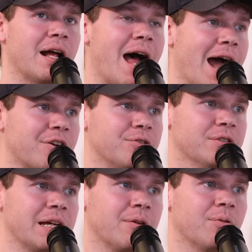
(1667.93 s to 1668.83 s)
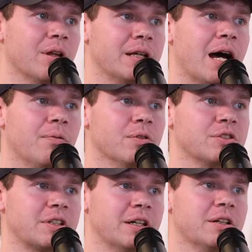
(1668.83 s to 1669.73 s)
actual like really helpful
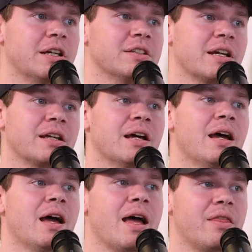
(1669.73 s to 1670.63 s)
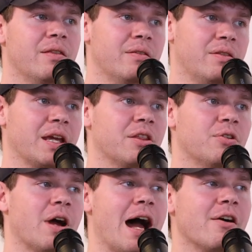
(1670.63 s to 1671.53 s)
skill is like thinking
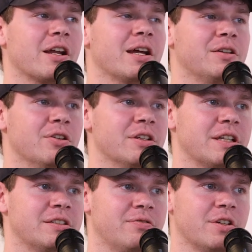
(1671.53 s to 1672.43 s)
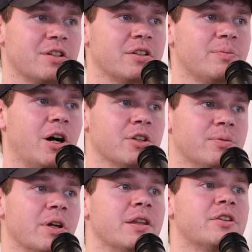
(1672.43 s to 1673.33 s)
through how can I do this as efficient as
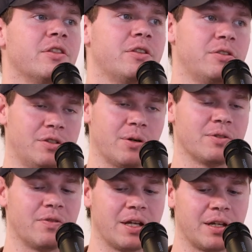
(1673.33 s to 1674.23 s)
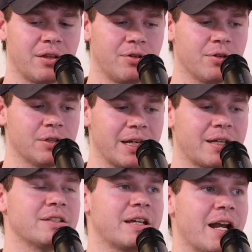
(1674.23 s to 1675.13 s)
possible in terms of thinking through like,
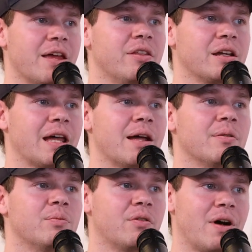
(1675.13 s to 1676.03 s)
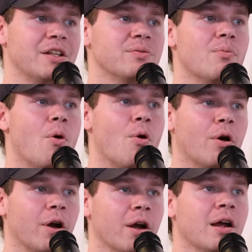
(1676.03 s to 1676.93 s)
because again, I think that provides
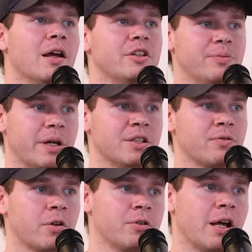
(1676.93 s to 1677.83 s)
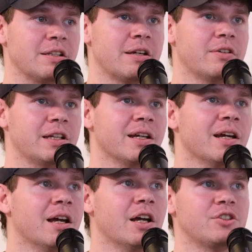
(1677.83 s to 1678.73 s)
more space for creativity.
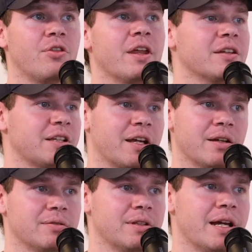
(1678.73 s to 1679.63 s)
So things like